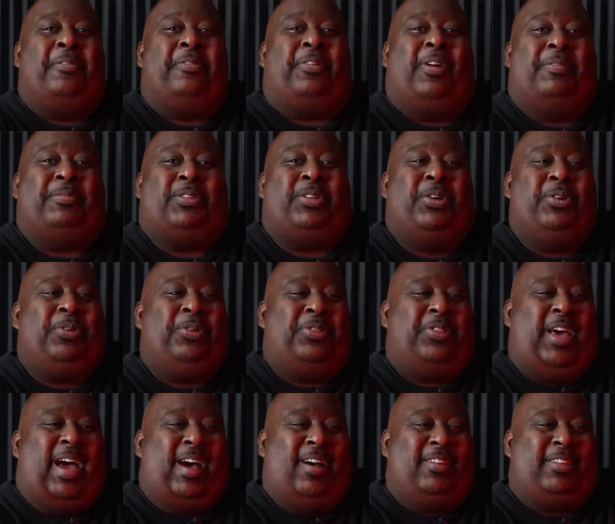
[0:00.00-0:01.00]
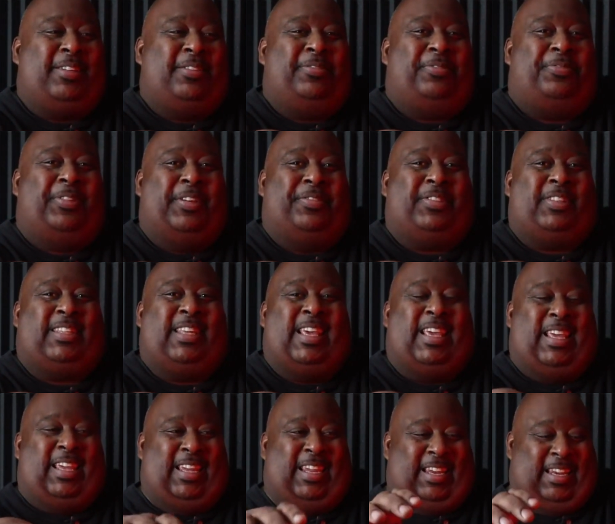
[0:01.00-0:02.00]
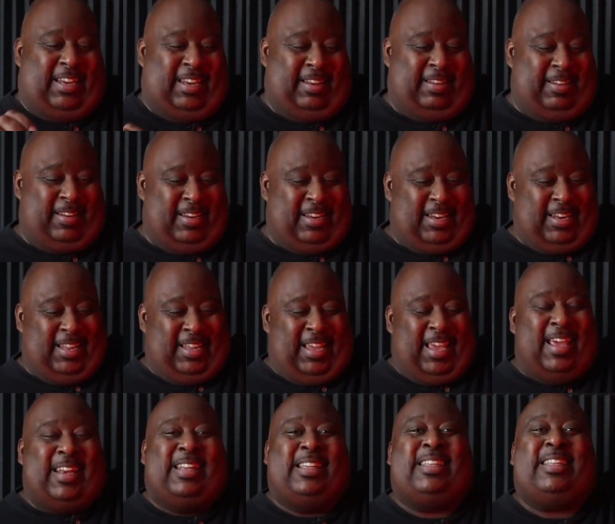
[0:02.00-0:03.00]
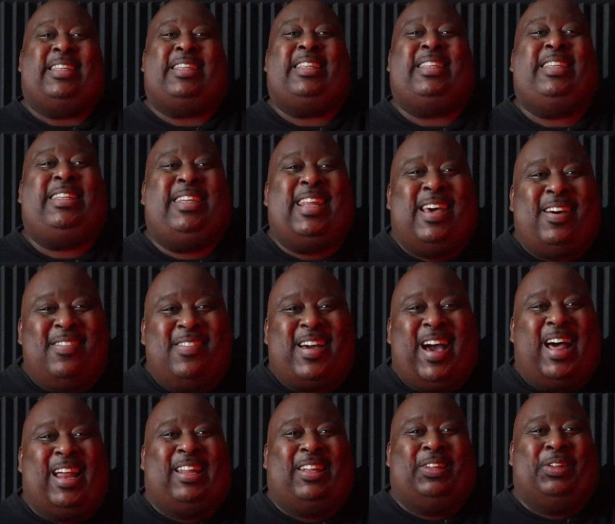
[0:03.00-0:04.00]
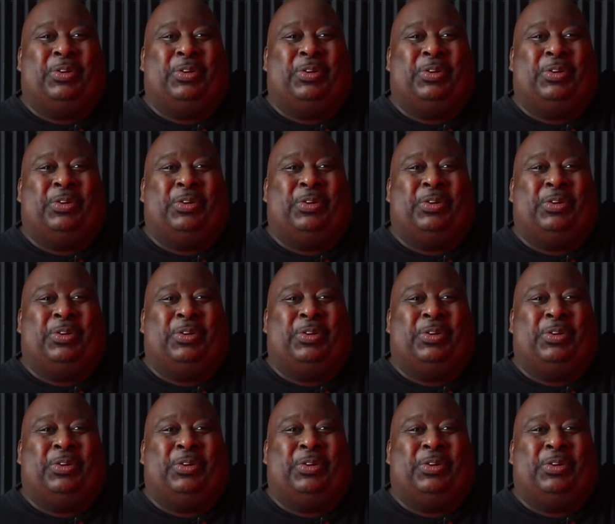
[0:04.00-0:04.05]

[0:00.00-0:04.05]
From two thousand fifteen, and it's still got a